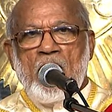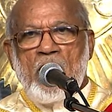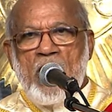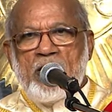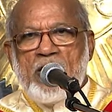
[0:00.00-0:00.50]

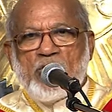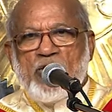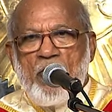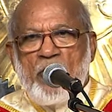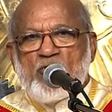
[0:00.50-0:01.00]
And this
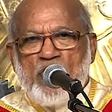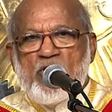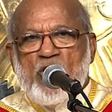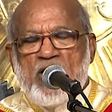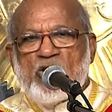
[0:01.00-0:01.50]

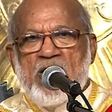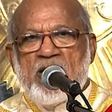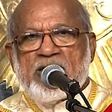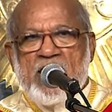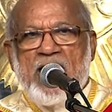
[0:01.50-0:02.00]
representation
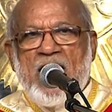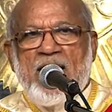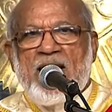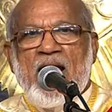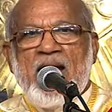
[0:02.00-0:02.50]
is
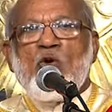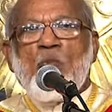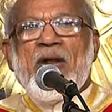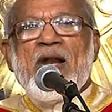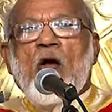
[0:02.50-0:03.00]
really a new
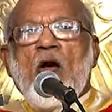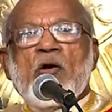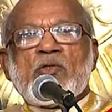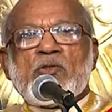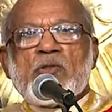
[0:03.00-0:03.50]

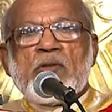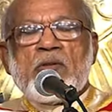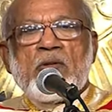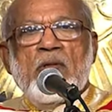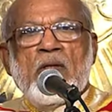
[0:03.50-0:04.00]
Pentecost.
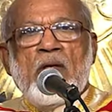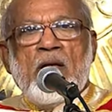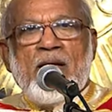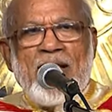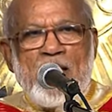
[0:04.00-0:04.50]

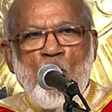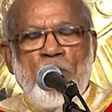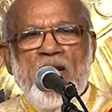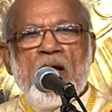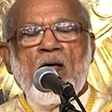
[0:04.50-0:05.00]
A new
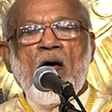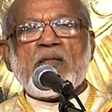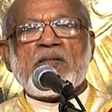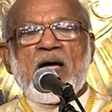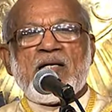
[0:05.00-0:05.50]

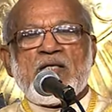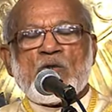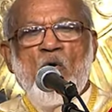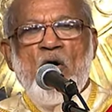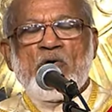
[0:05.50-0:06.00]
Pentecost that is
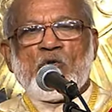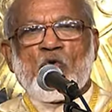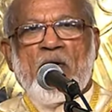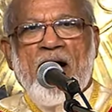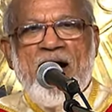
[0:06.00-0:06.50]
going
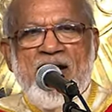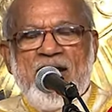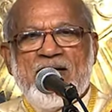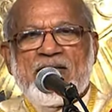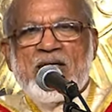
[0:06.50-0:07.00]
to
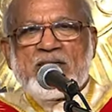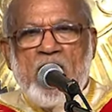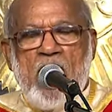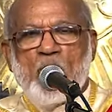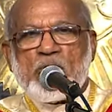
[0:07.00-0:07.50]
reign in this
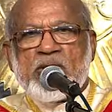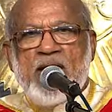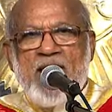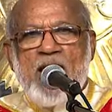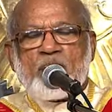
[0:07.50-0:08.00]
house
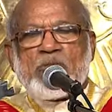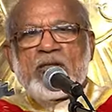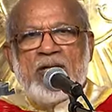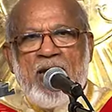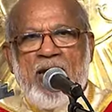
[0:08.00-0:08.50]
day after
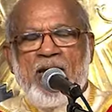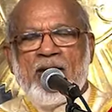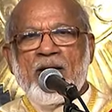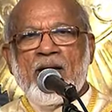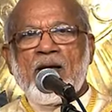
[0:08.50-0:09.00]
day
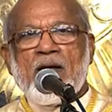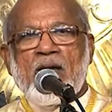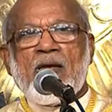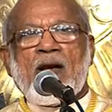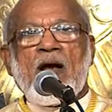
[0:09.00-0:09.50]

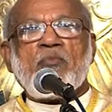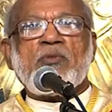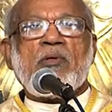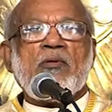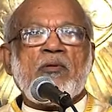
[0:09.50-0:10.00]
hereafter.